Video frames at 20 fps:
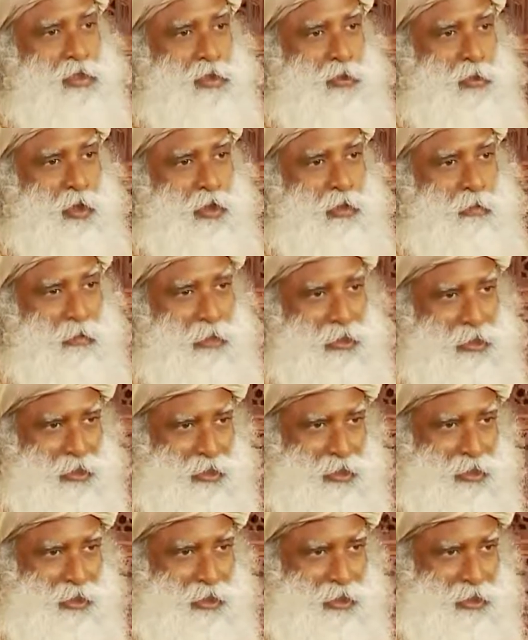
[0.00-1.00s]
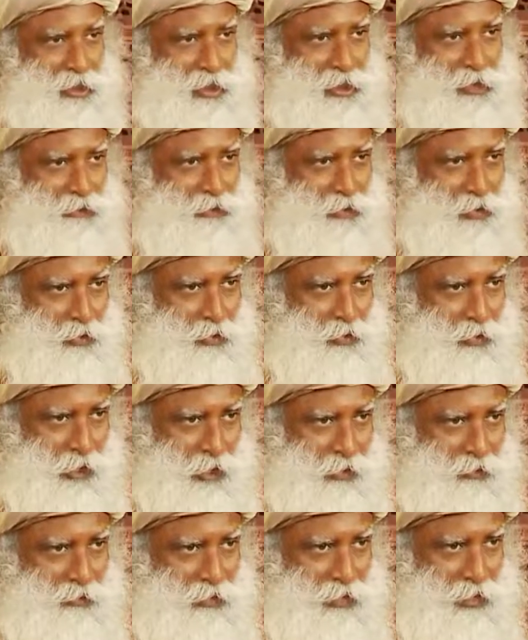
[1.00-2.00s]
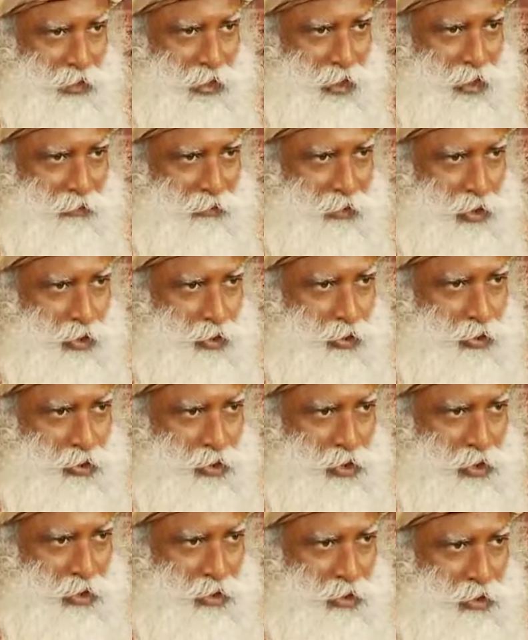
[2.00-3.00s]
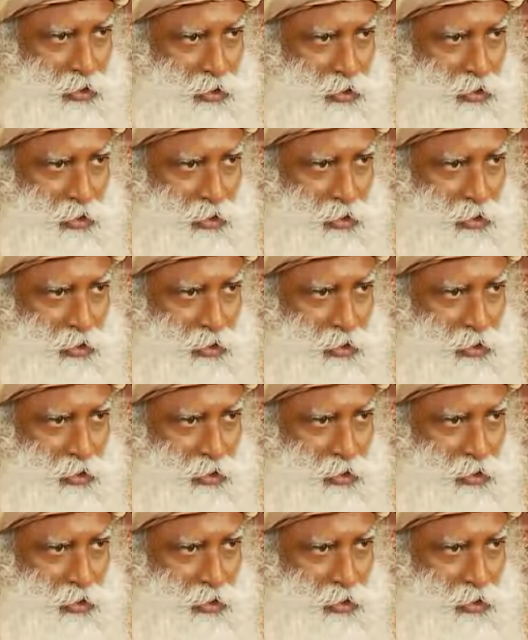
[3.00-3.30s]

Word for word: is what meditation is for you. Every day when you sit,